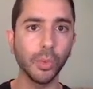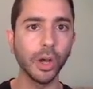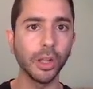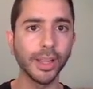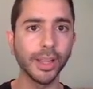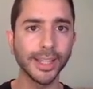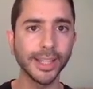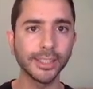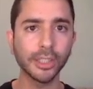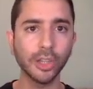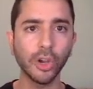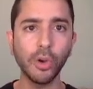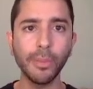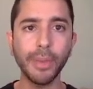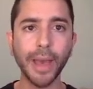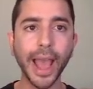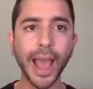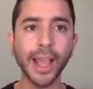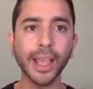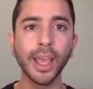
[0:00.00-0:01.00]
Well, let's go
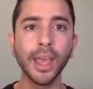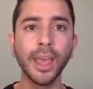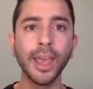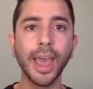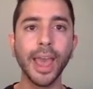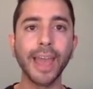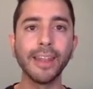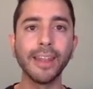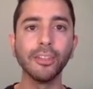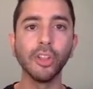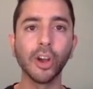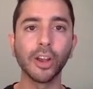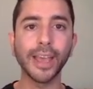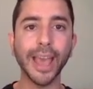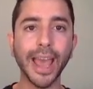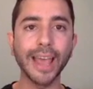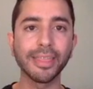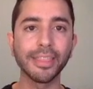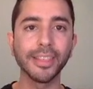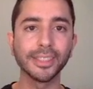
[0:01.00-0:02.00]
back and look
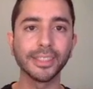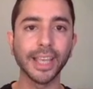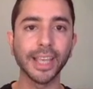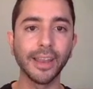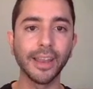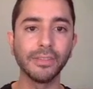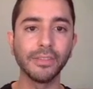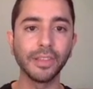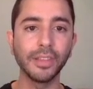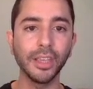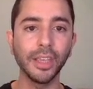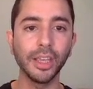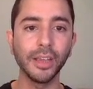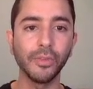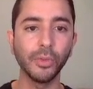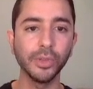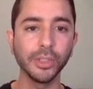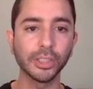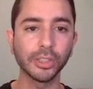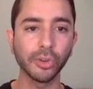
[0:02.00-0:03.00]
at this NFT.
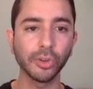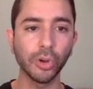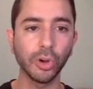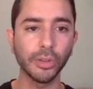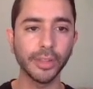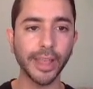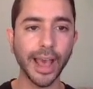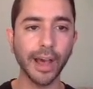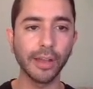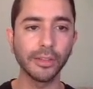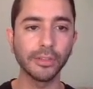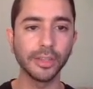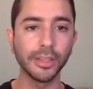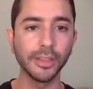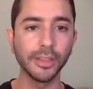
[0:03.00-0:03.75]
If we scroll down to